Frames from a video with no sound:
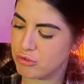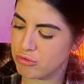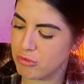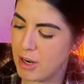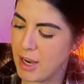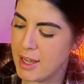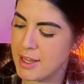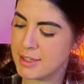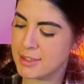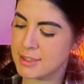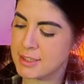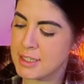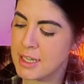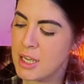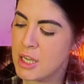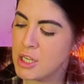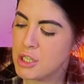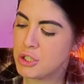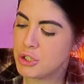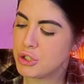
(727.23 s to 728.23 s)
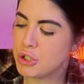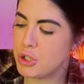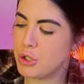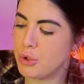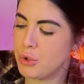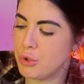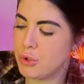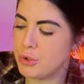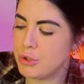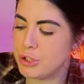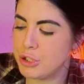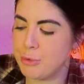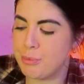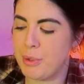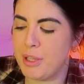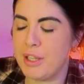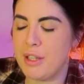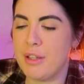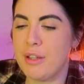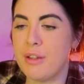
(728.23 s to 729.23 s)
grand two to
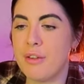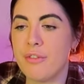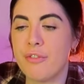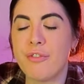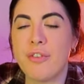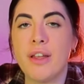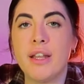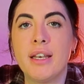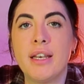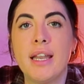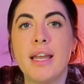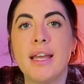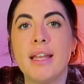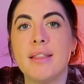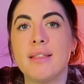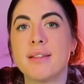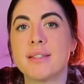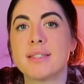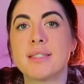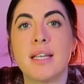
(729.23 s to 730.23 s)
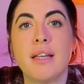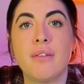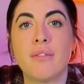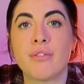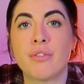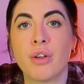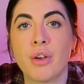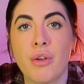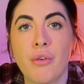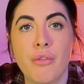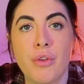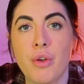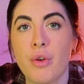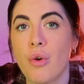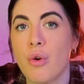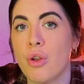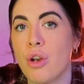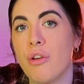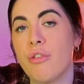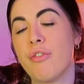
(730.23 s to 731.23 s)
be fitting in the seat in front of you
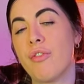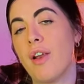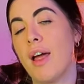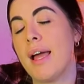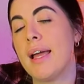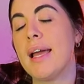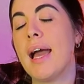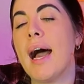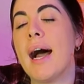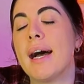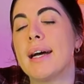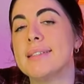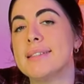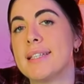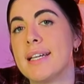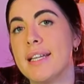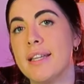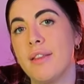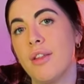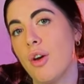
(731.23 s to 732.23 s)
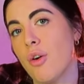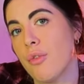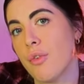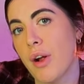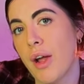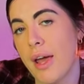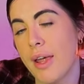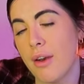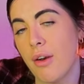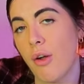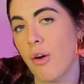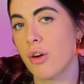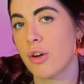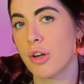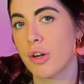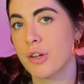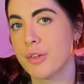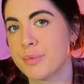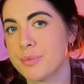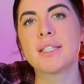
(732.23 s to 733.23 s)
on a flight and in the overhead
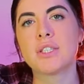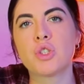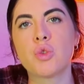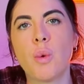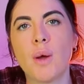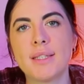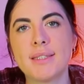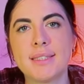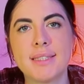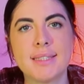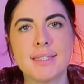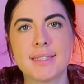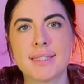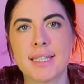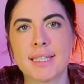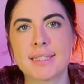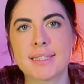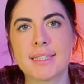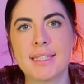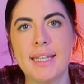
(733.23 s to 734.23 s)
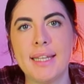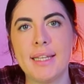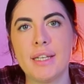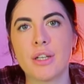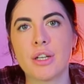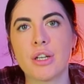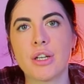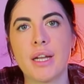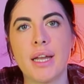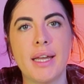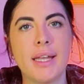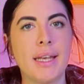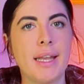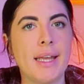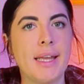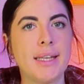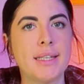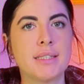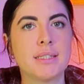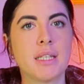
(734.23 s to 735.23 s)
locker. At 26 litre it
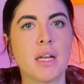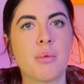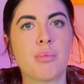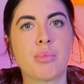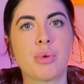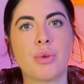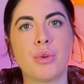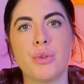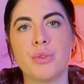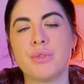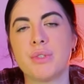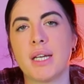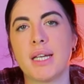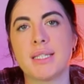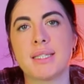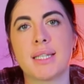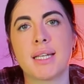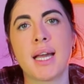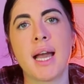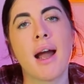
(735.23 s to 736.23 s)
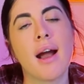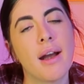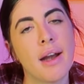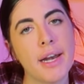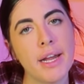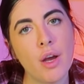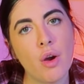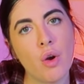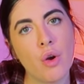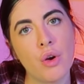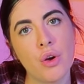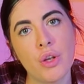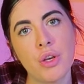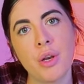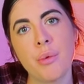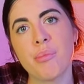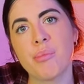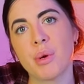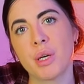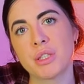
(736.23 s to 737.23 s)
is approved as a
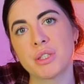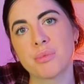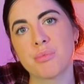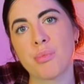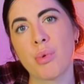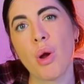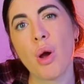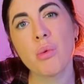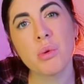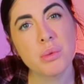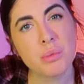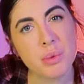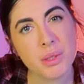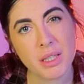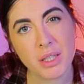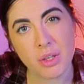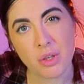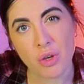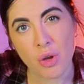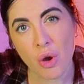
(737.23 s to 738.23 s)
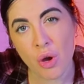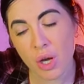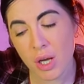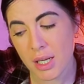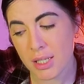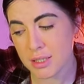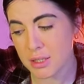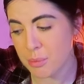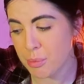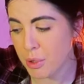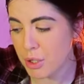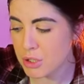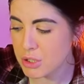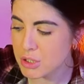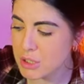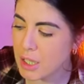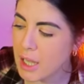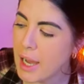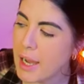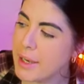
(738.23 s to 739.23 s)
carry-on but probably not as a
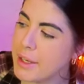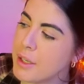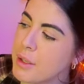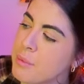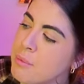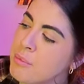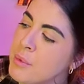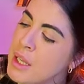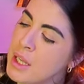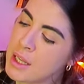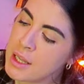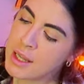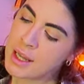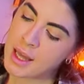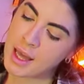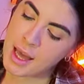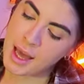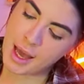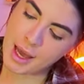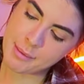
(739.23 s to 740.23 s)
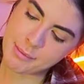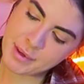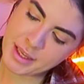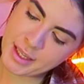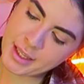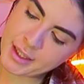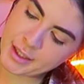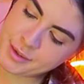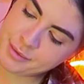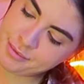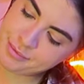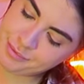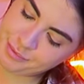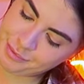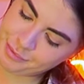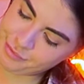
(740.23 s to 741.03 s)
personal item. I mean